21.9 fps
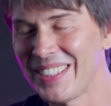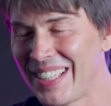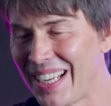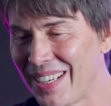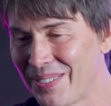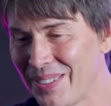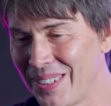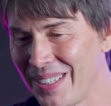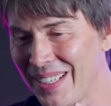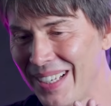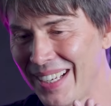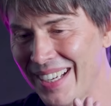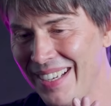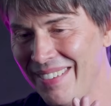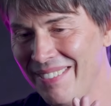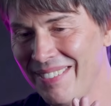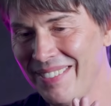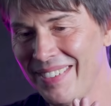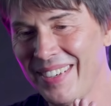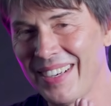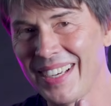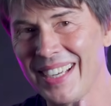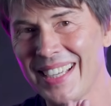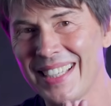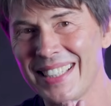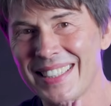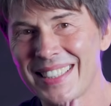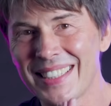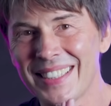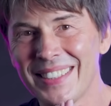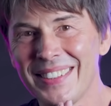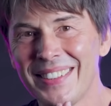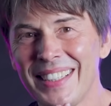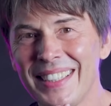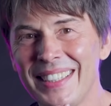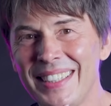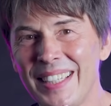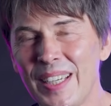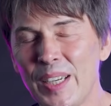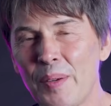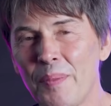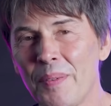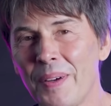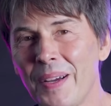dead, would I invite to a
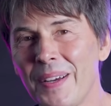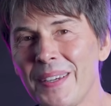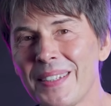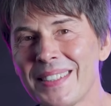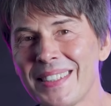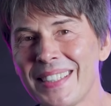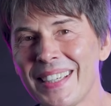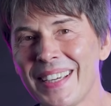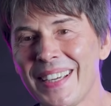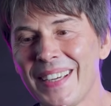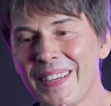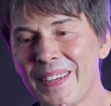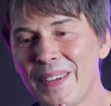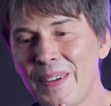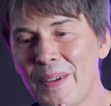dinner party?